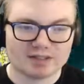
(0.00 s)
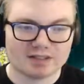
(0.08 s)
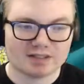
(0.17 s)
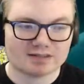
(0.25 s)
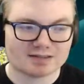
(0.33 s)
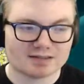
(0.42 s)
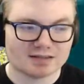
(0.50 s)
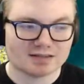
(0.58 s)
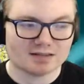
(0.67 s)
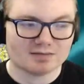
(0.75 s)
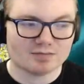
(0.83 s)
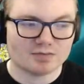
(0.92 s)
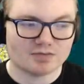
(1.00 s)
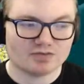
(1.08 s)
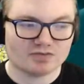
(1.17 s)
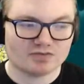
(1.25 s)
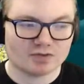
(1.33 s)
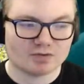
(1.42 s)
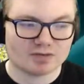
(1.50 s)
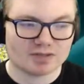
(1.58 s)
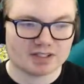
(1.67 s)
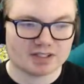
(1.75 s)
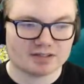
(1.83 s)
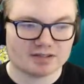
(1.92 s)
let's uh, move forward
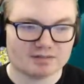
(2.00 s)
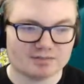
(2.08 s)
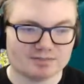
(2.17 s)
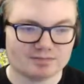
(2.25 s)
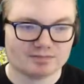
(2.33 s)
here.